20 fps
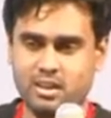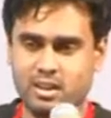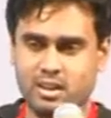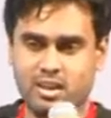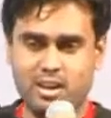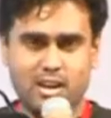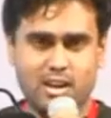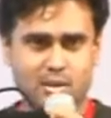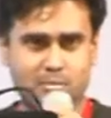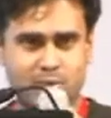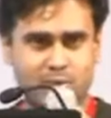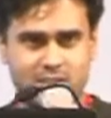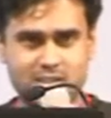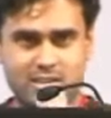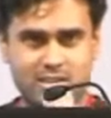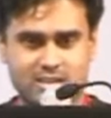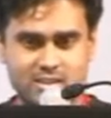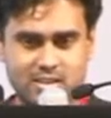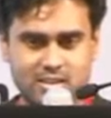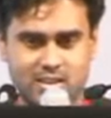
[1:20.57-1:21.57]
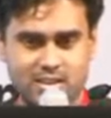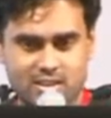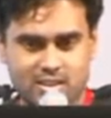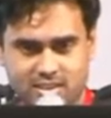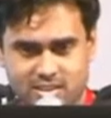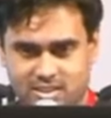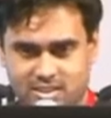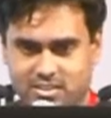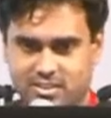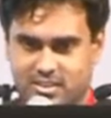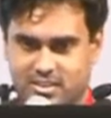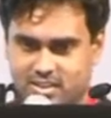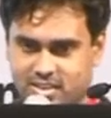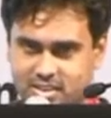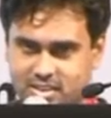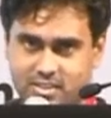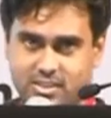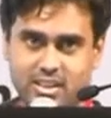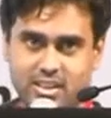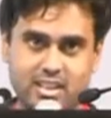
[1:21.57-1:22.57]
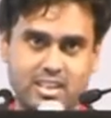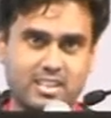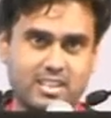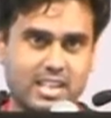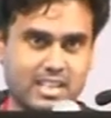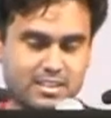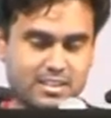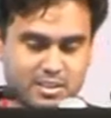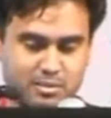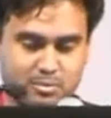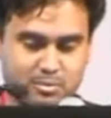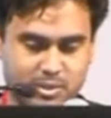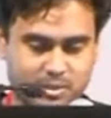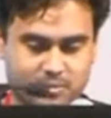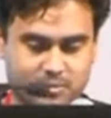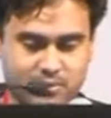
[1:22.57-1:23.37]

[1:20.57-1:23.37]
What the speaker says: But is it really that simple?